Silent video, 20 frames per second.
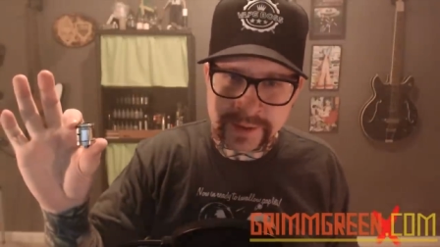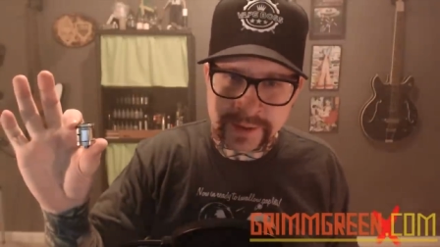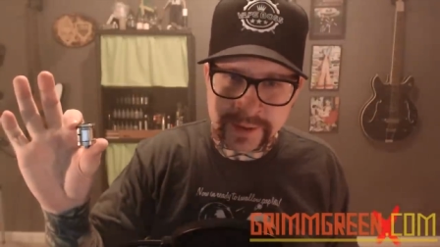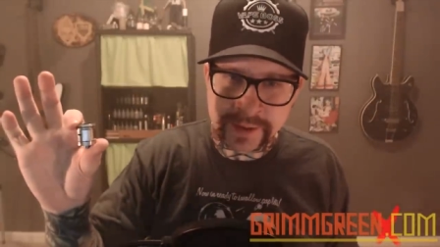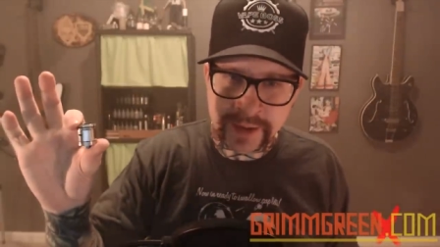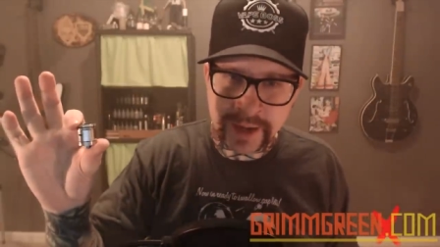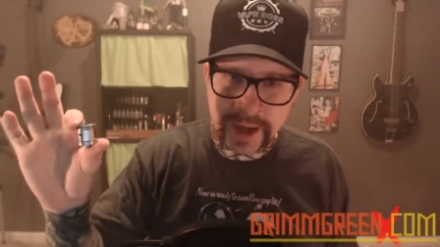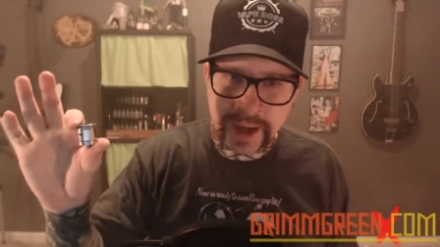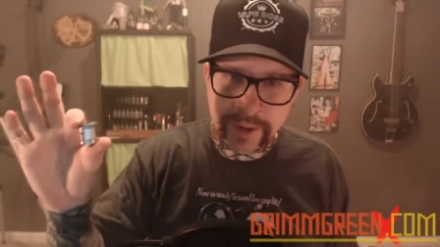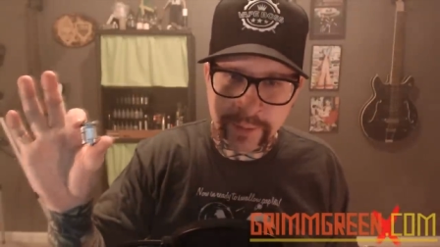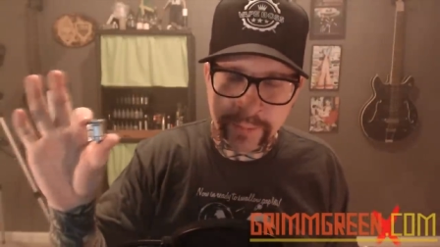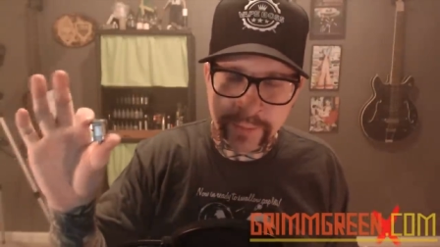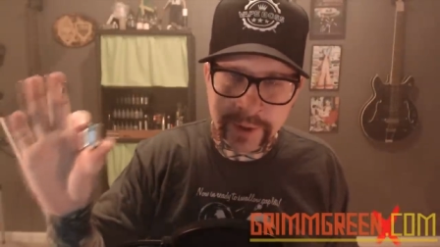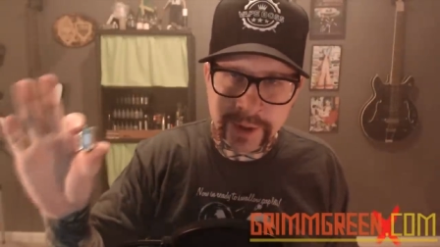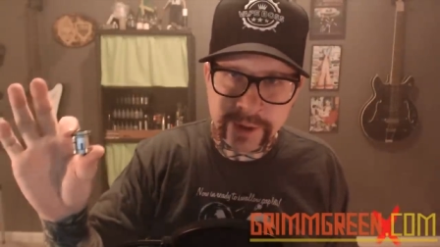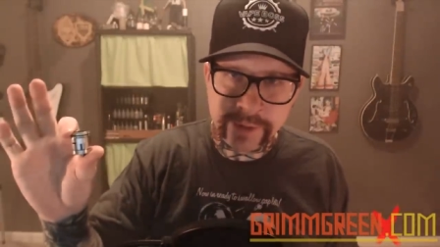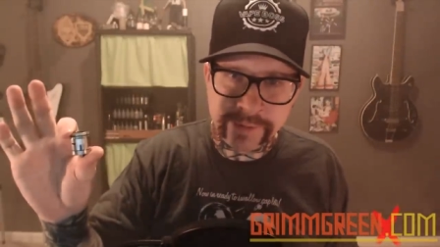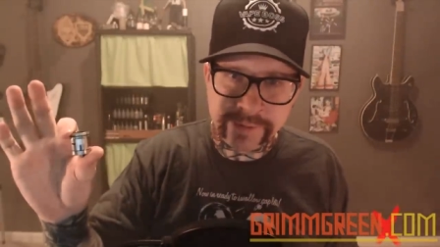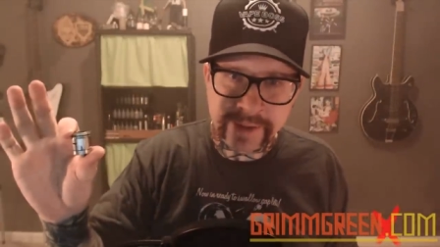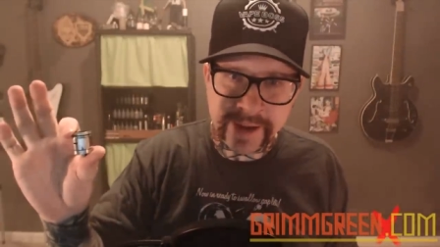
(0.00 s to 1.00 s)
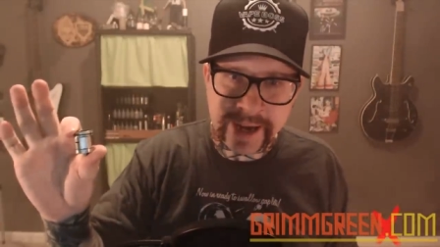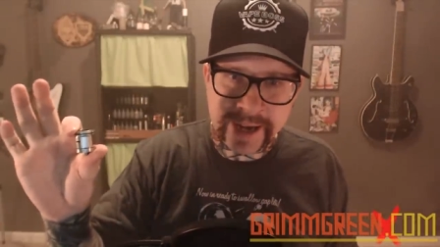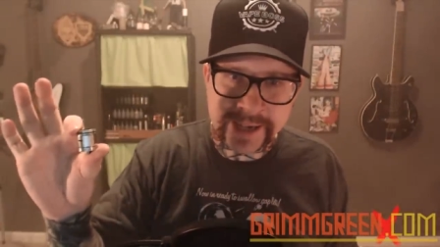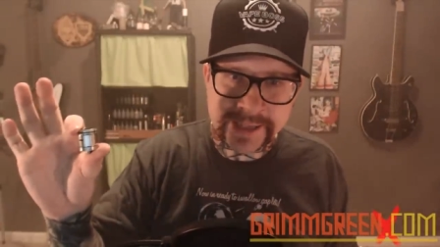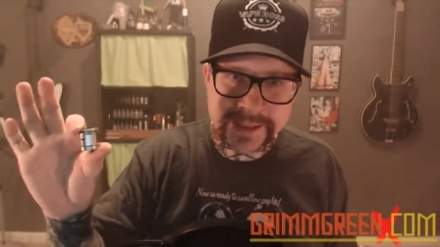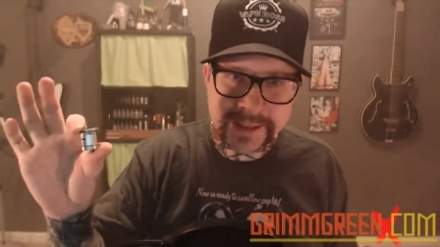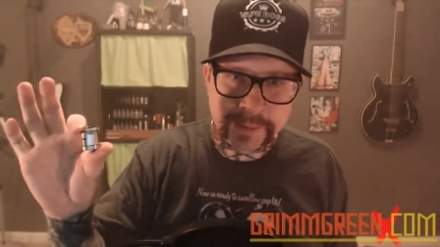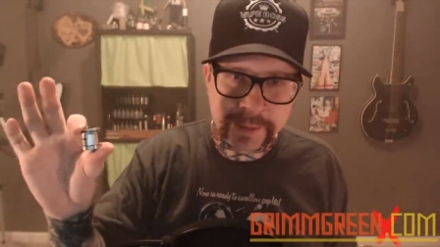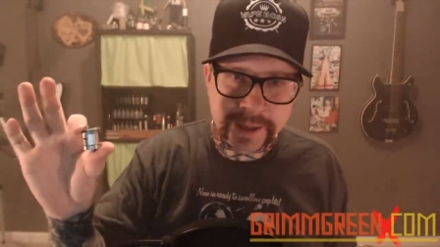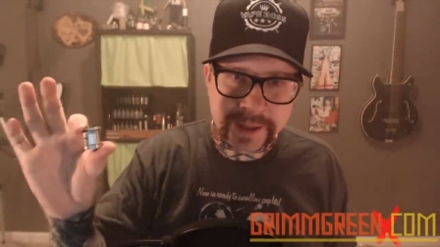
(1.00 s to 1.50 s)
little guy real
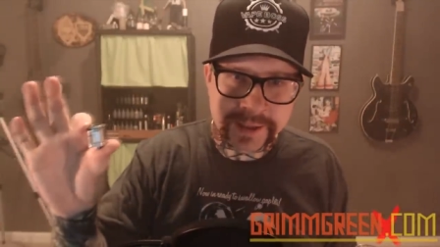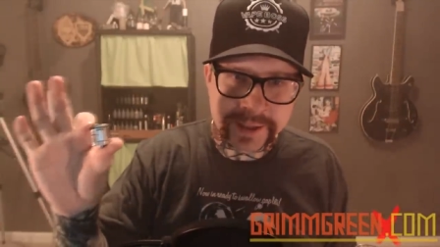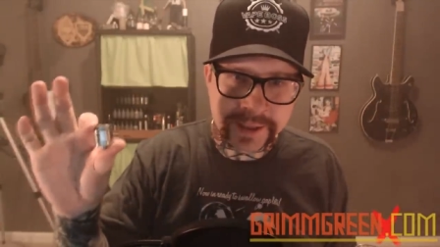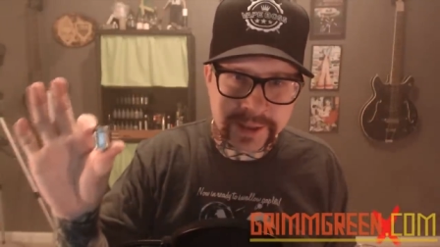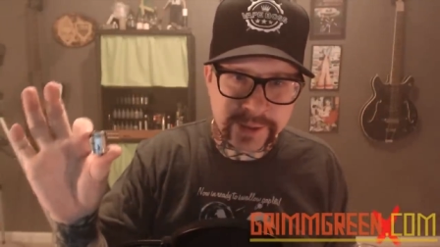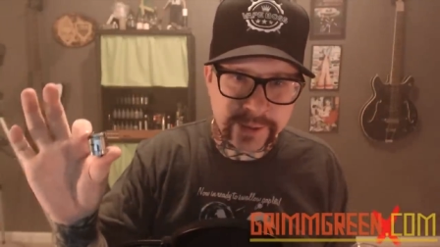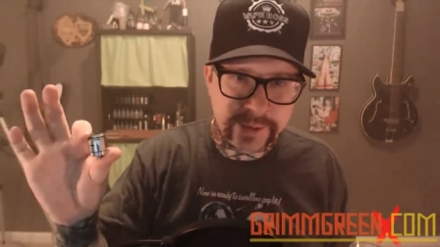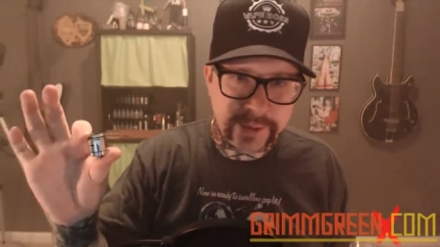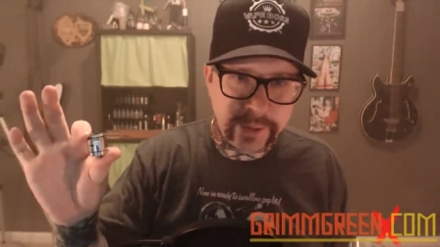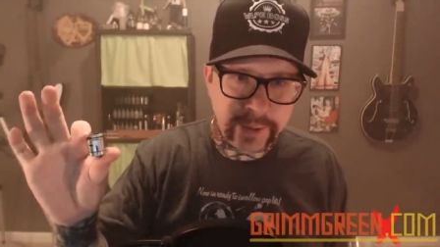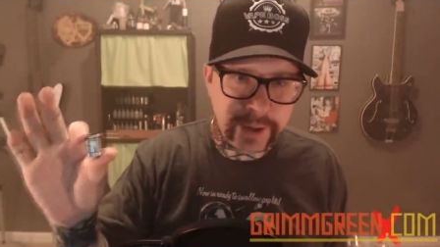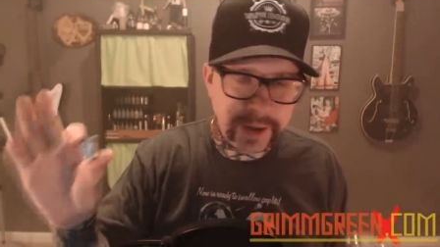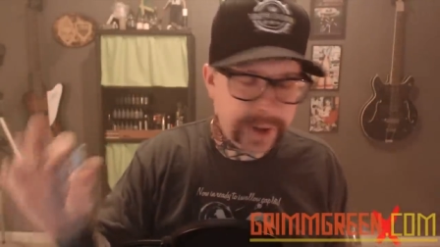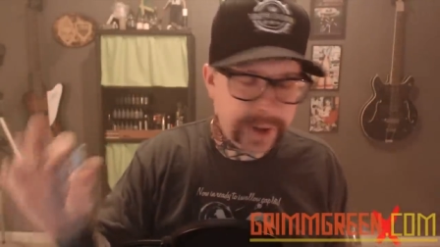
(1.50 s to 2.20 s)
fast because I don't know where